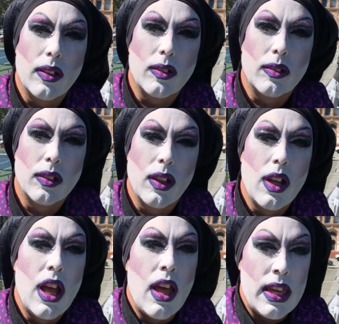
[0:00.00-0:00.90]
homelessness?
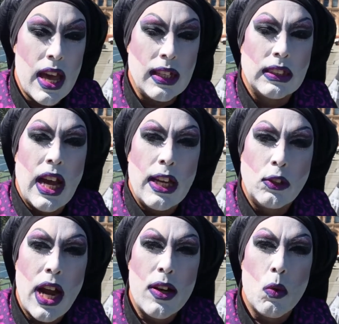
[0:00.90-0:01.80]
Yes, I
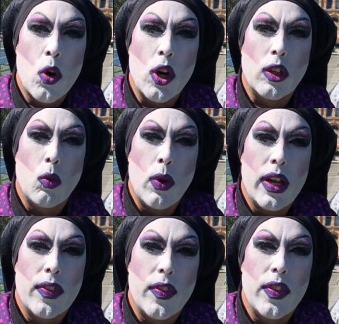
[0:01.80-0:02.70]
try to work
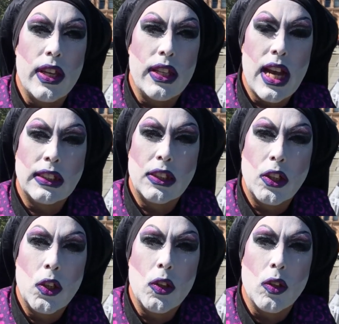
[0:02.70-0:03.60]
with the
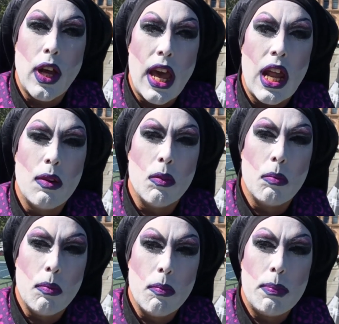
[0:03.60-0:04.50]
destitute
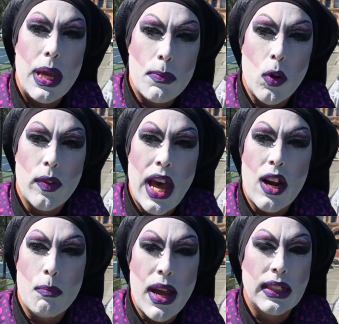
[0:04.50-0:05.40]
and people
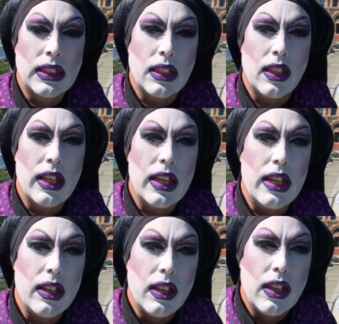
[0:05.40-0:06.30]
that are
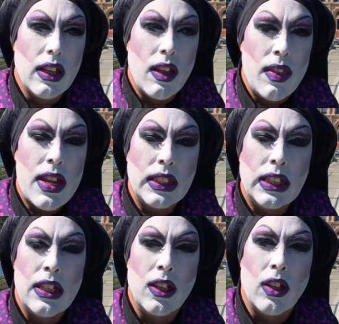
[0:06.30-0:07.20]
basically, they just
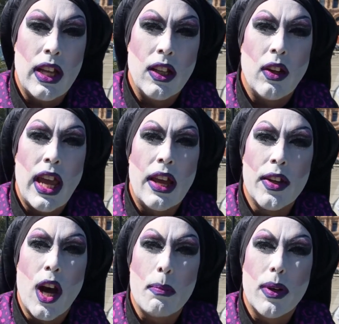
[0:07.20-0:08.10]
need a little,
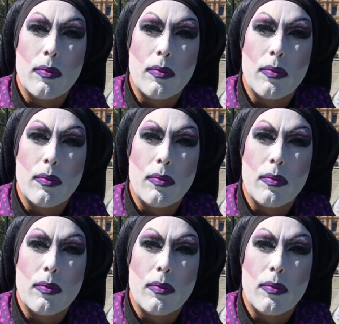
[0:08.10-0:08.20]
hand up.